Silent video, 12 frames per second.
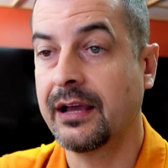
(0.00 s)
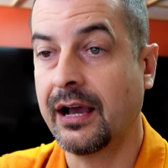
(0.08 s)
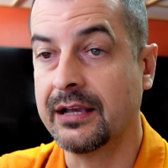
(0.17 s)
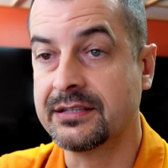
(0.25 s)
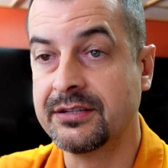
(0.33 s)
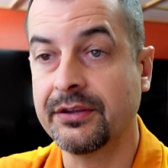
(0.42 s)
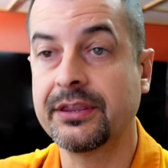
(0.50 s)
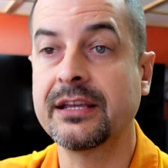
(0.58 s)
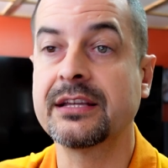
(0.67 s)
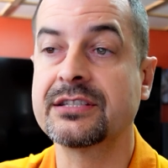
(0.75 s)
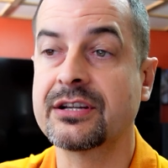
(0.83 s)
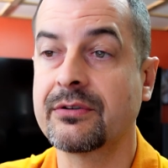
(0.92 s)
I still think
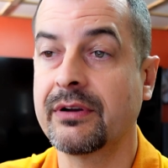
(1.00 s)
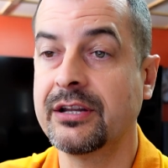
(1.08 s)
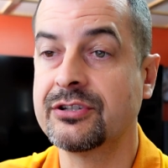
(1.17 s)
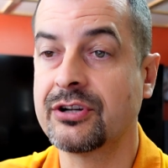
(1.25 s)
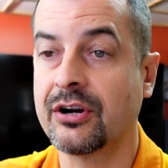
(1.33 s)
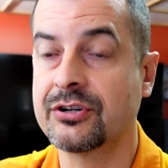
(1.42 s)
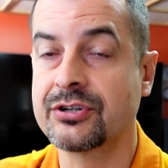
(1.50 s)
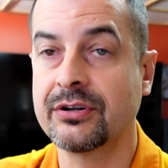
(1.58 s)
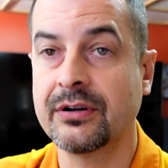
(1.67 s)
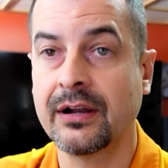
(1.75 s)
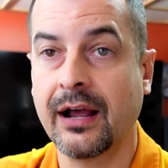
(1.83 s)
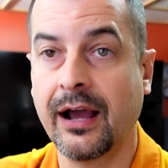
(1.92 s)
it's a great
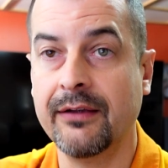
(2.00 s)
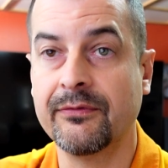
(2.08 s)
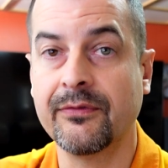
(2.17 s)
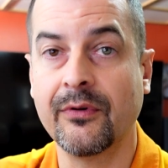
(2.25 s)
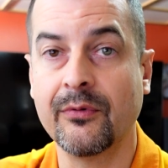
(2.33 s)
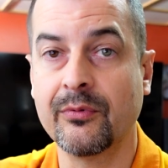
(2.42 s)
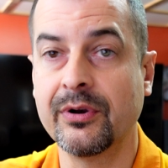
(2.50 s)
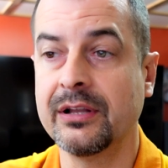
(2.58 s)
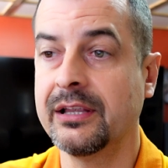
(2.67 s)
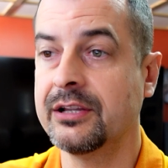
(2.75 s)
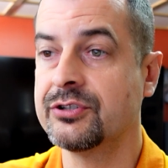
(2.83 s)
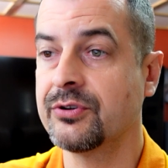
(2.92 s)
charger. I've
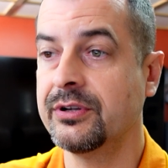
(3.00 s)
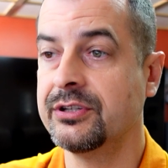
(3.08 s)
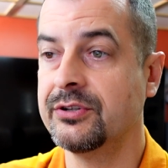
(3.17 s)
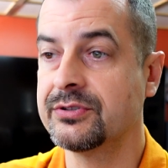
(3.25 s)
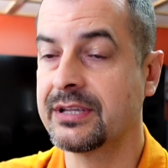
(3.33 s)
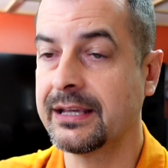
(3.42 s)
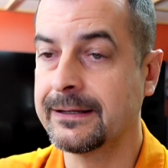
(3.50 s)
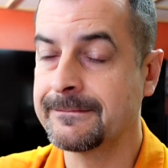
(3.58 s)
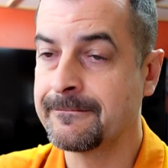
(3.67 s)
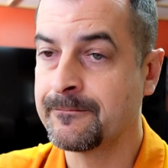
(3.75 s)
really enjoyed using it.